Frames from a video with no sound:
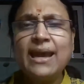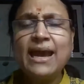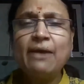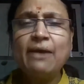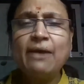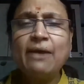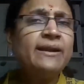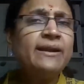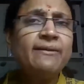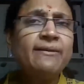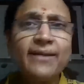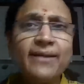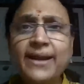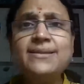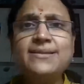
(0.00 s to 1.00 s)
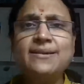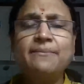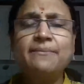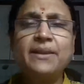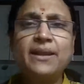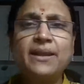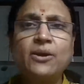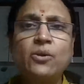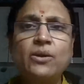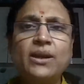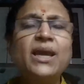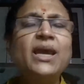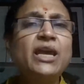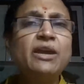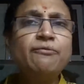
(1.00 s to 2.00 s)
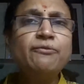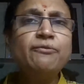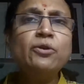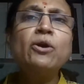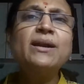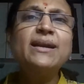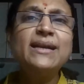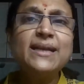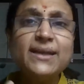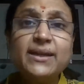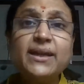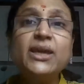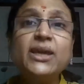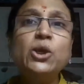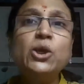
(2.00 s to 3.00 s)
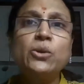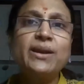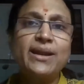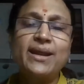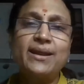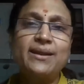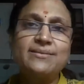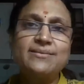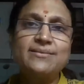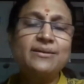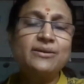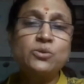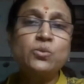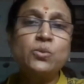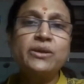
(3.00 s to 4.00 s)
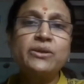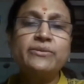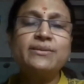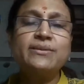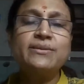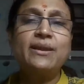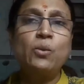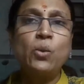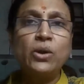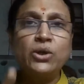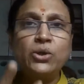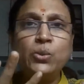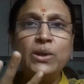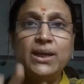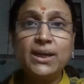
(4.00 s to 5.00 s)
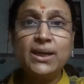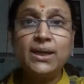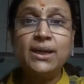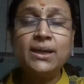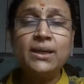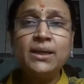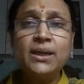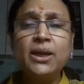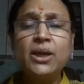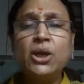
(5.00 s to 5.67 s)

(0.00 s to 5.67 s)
Have you even tried something on? If not, dirty your hands. That is what you're saying. What you learn,